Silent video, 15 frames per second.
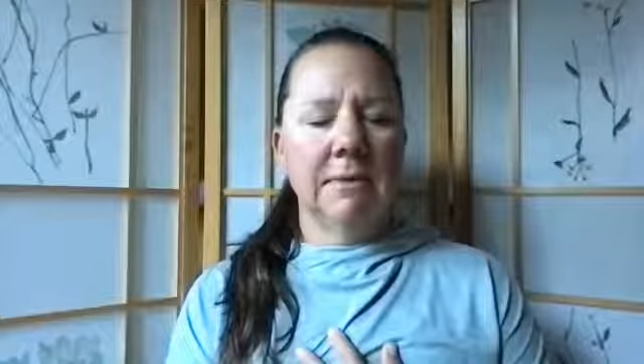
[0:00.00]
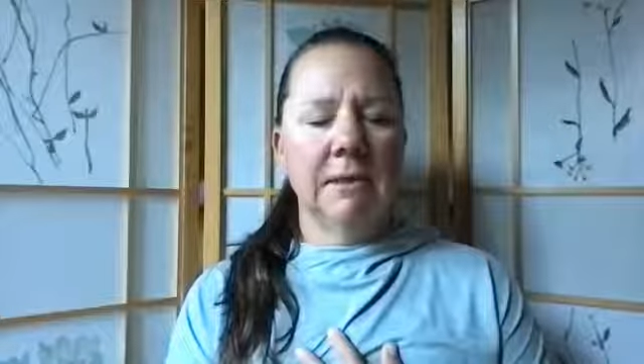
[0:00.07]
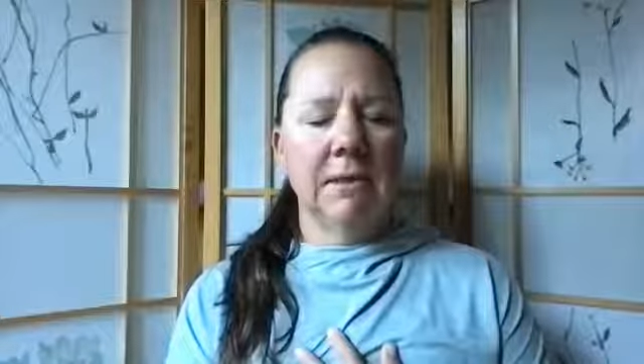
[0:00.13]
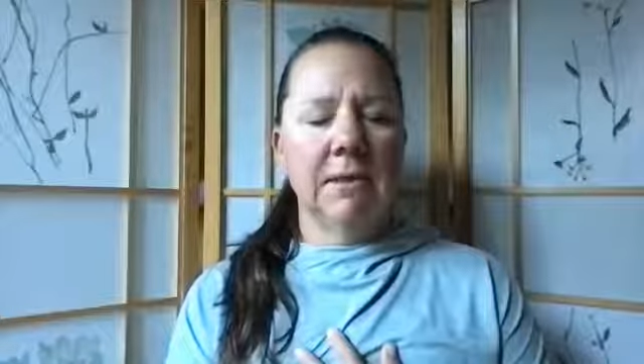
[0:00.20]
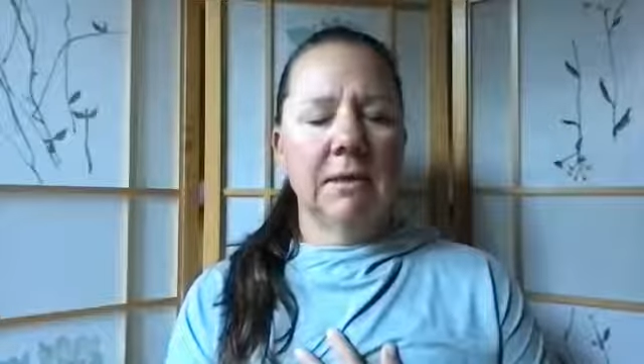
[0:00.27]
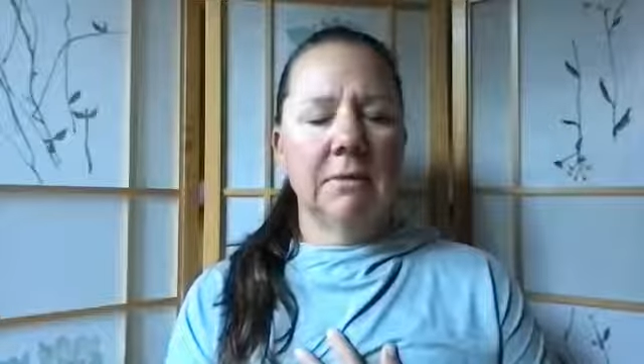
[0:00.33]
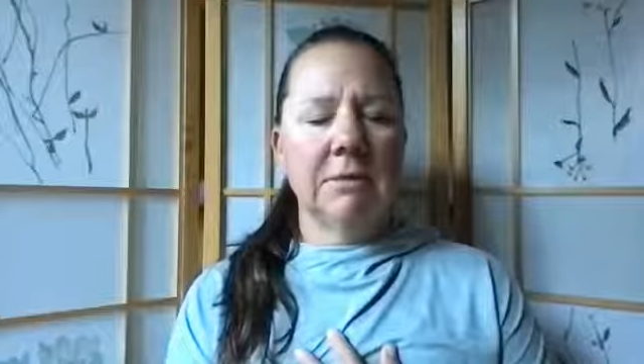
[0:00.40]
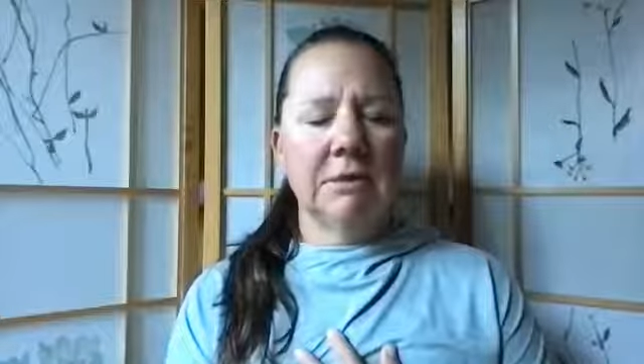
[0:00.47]

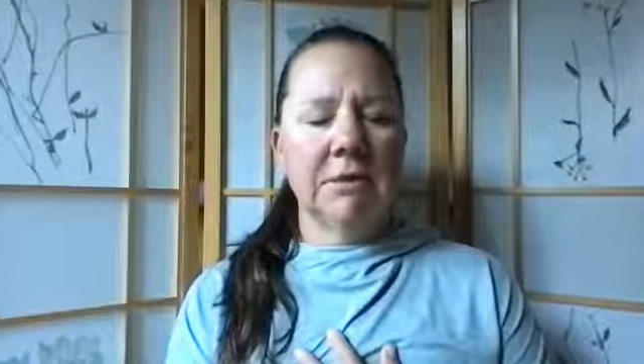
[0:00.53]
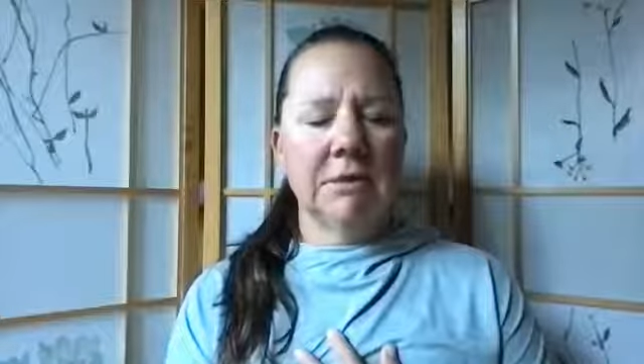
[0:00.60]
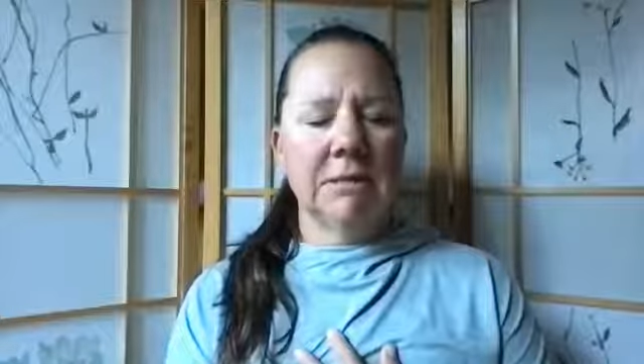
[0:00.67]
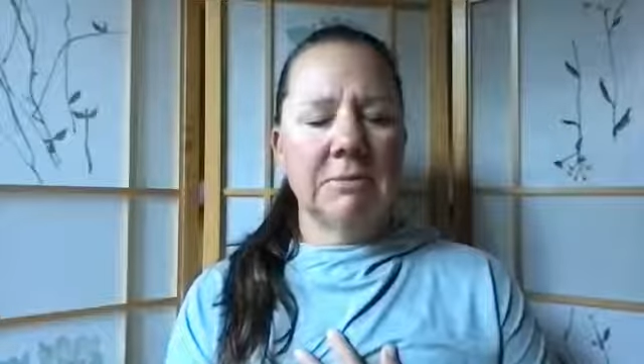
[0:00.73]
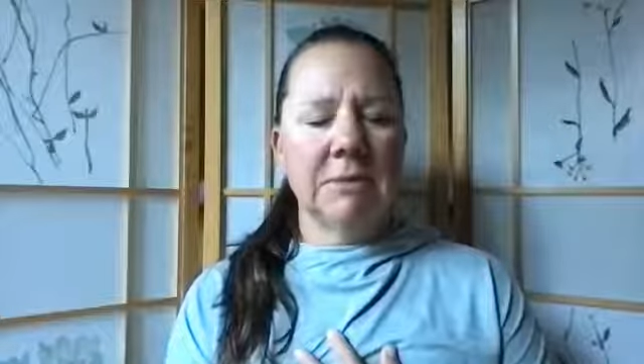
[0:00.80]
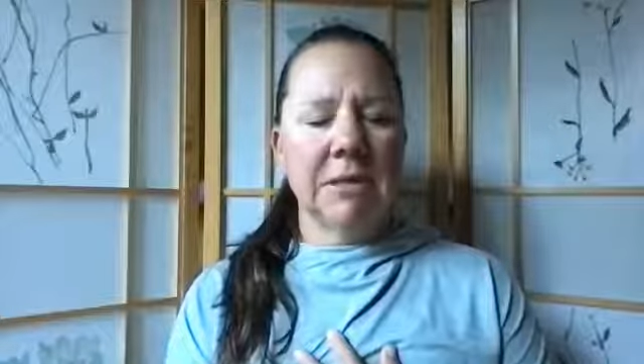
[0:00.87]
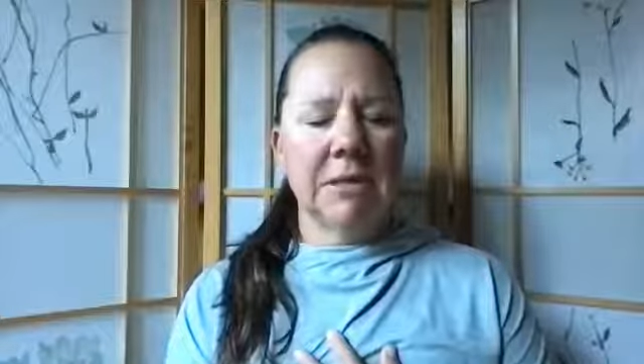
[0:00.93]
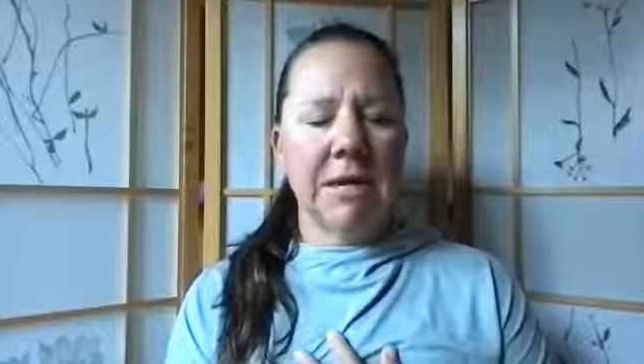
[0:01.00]
May all
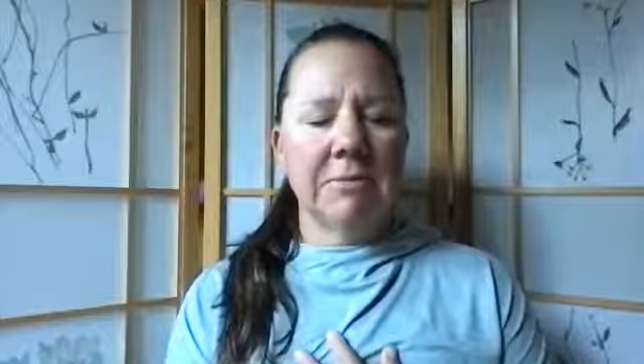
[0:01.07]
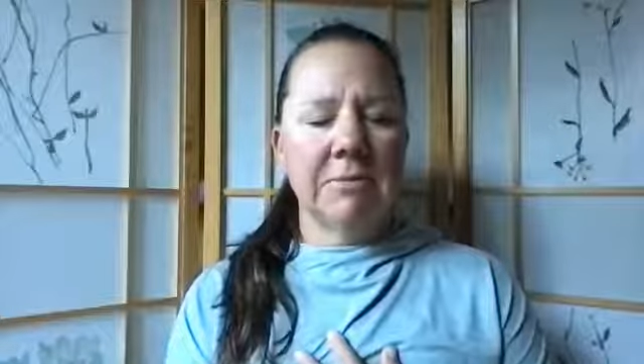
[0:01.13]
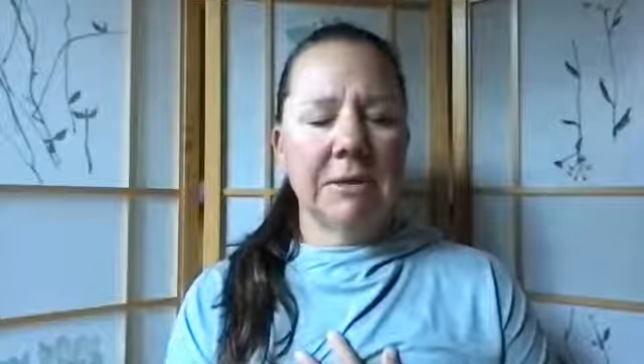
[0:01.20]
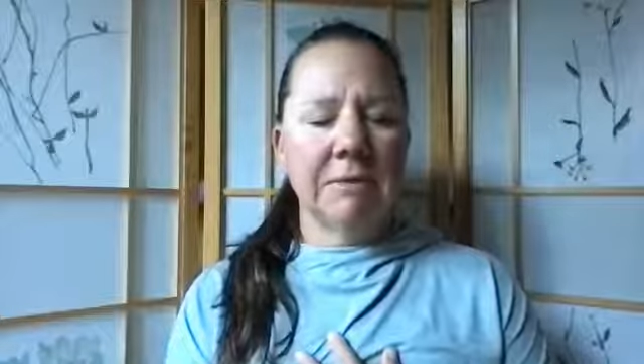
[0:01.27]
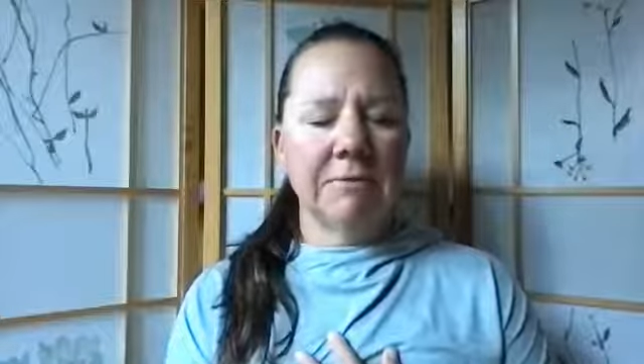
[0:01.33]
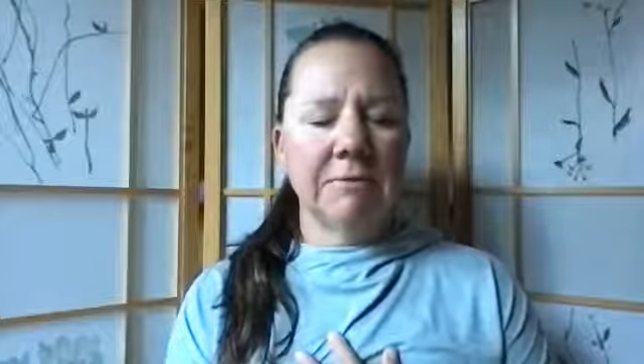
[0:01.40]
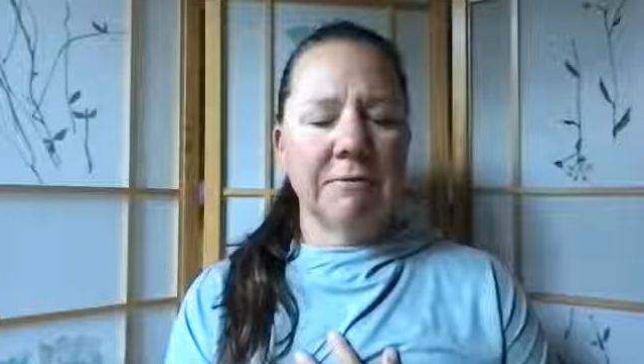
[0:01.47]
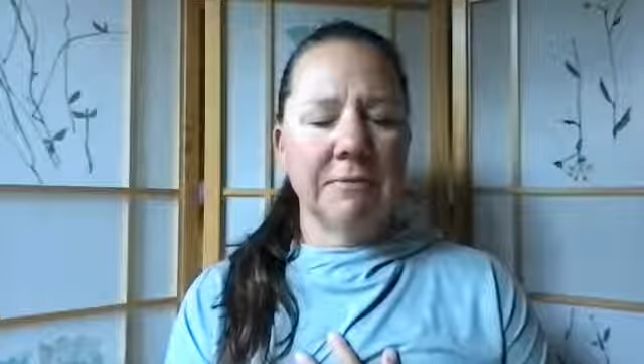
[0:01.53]
beings be
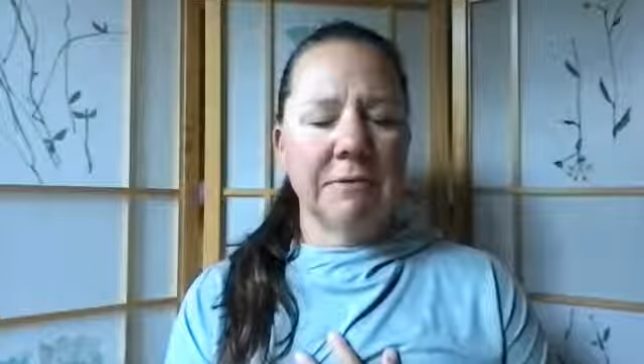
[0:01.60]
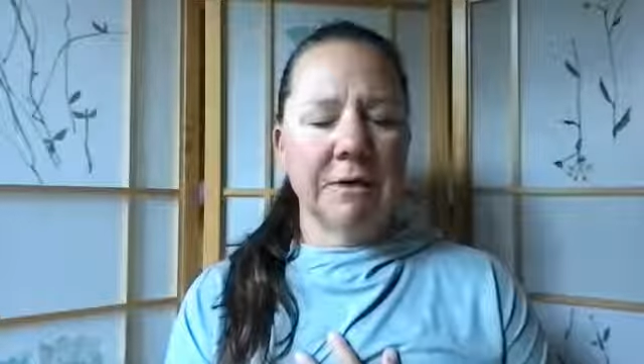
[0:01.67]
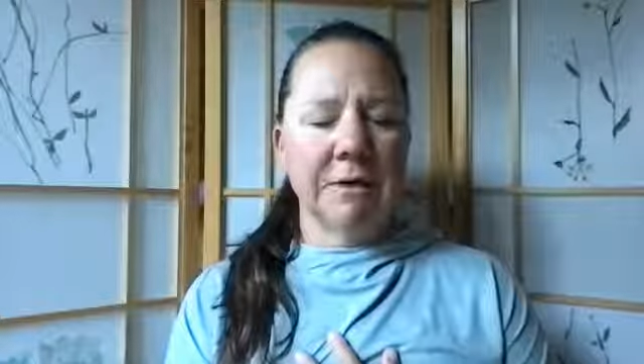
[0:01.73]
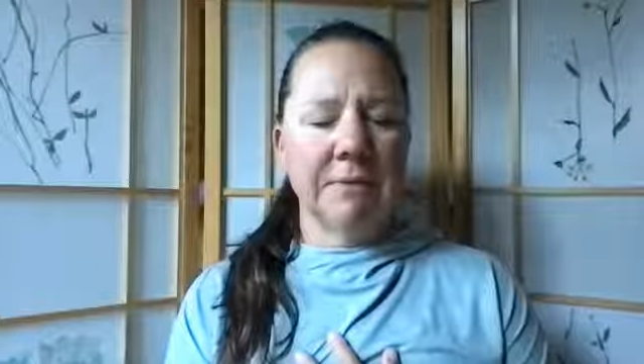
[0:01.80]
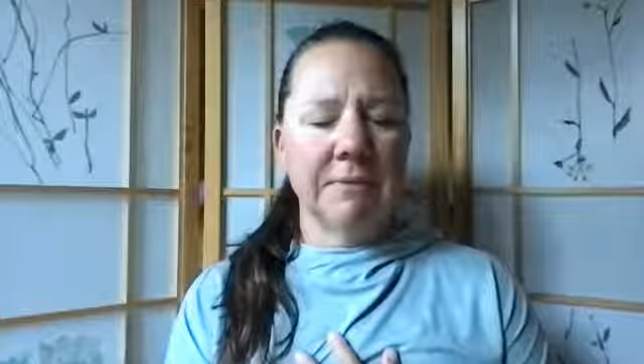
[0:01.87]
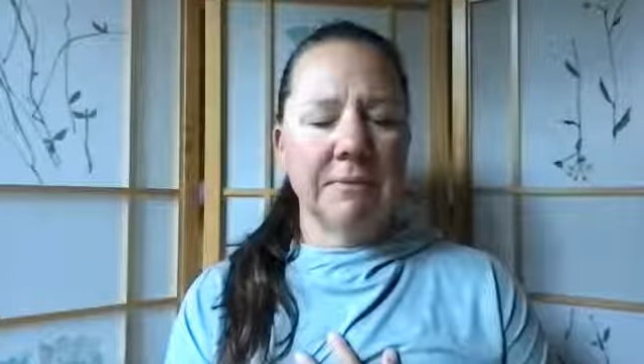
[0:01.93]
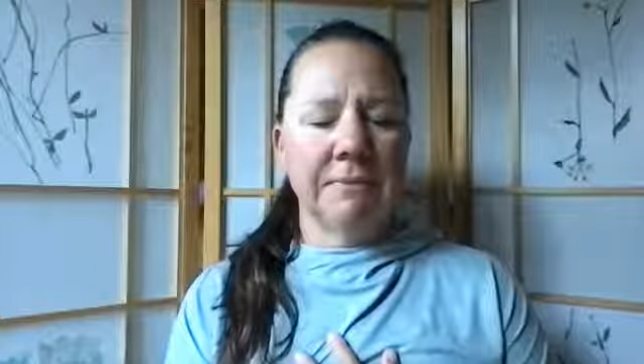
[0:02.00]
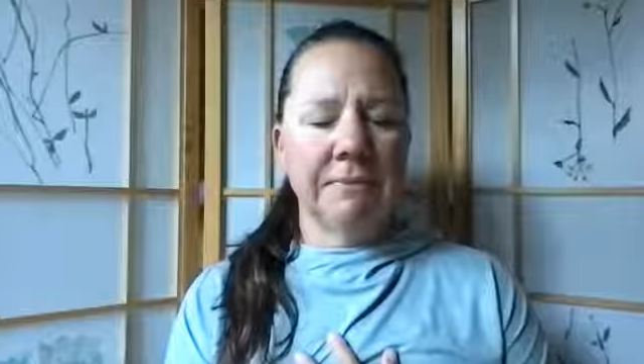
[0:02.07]
happy and
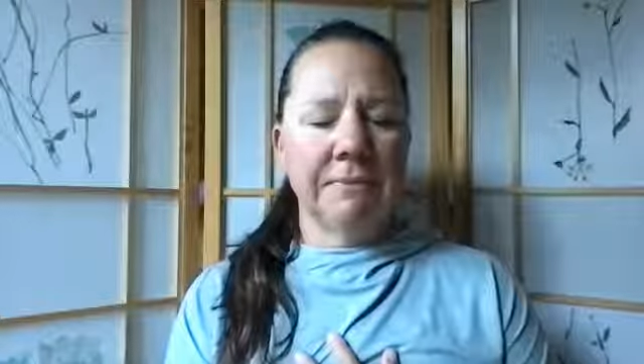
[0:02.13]
free.